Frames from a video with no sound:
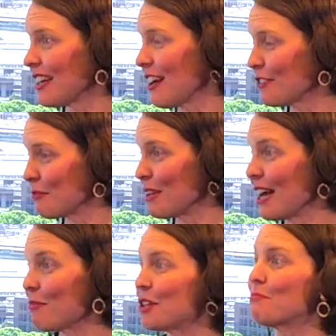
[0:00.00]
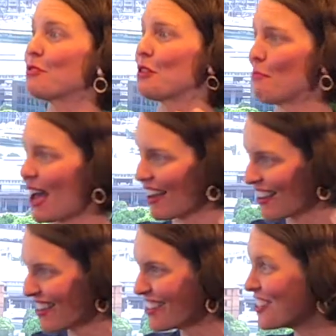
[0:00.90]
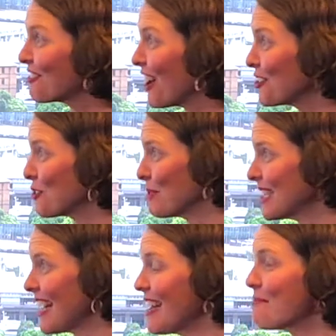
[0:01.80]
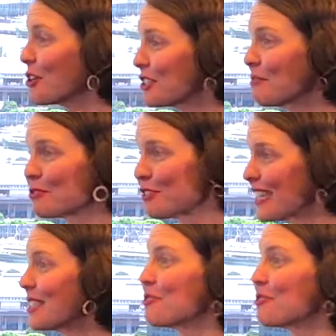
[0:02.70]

enough to be able to put them back to 100%. Now, most employees